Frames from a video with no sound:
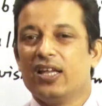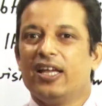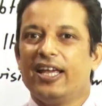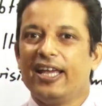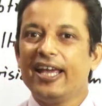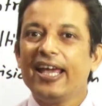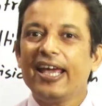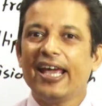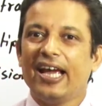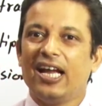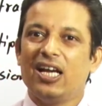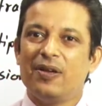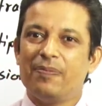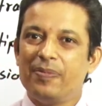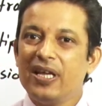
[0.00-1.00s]
A
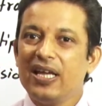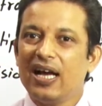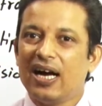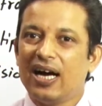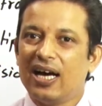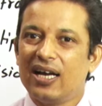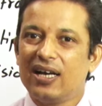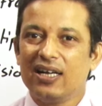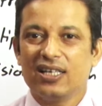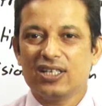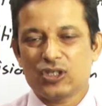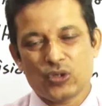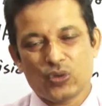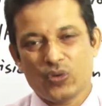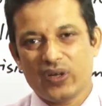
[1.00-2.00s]
and B are
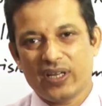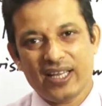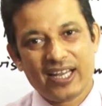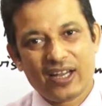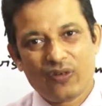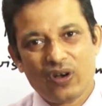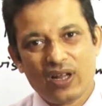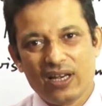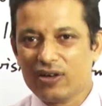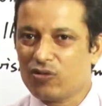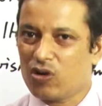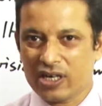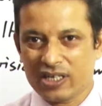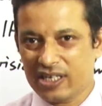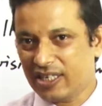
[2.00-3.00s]
two equal
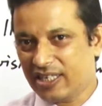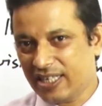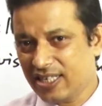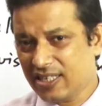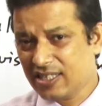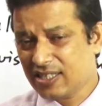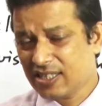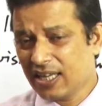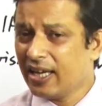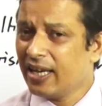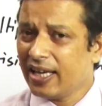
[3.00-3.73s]
quantities.